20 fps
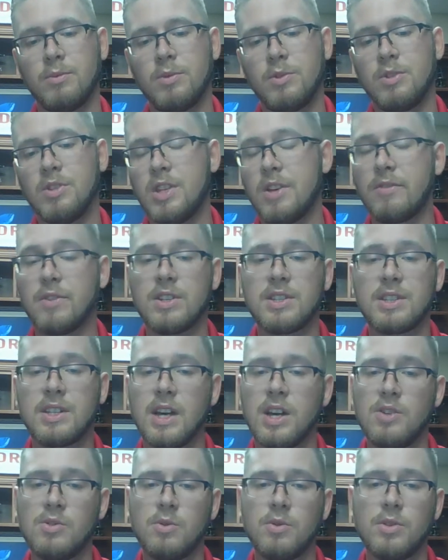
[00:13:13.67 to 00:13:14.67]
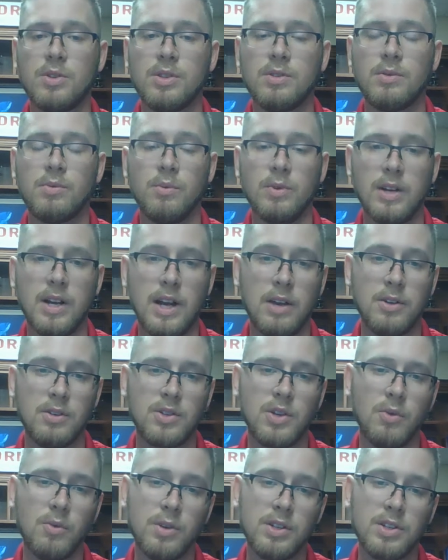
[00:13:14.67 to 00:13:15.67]
different schedules when I was
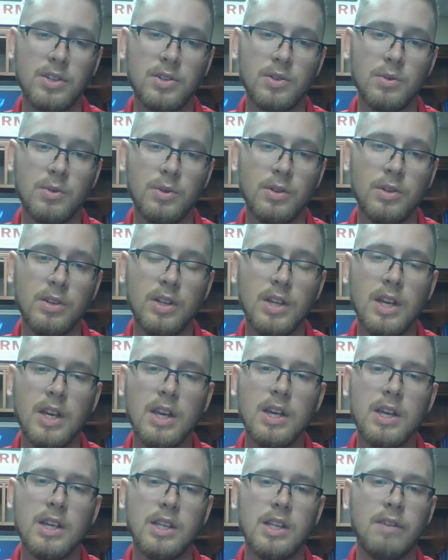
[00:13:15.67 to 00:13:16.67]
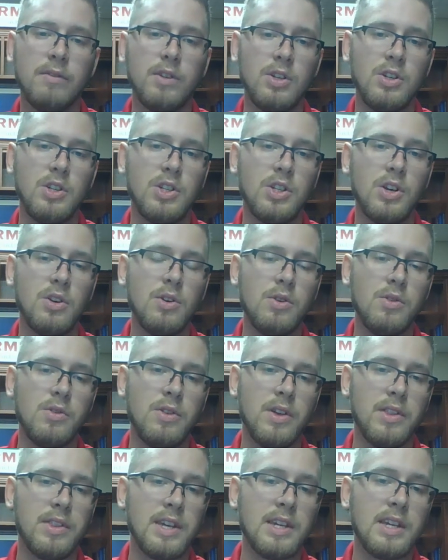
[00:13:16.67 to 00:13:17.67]
going to school. Definitely showed
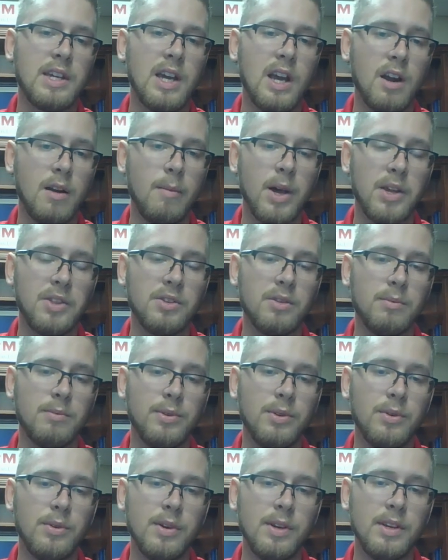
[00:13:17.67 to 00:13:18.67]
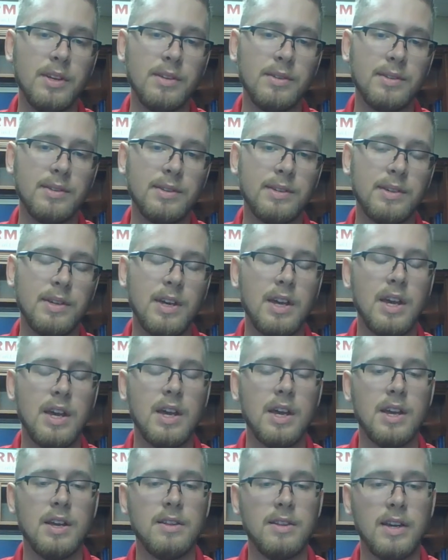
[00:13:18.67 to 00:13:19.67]
that they care about their employees
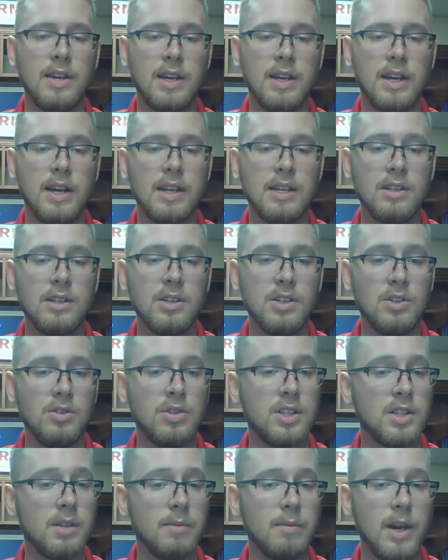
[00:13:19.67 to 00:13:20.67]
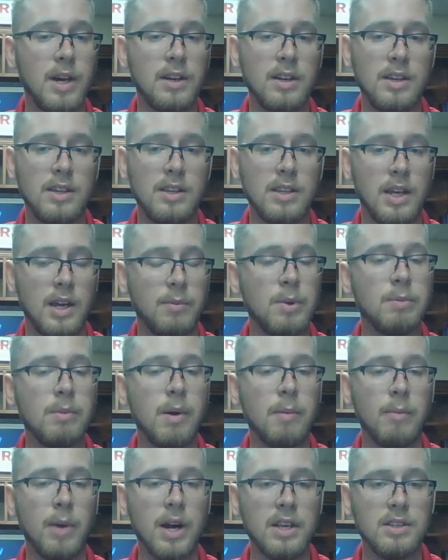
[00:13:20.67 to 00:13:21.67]
and that I can do just about anything I put my
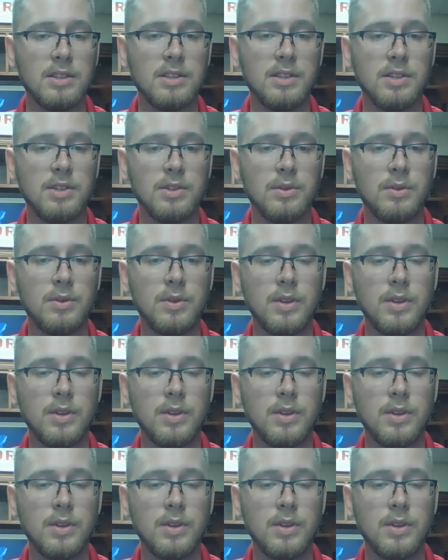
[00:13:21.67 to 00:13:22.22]
mind to.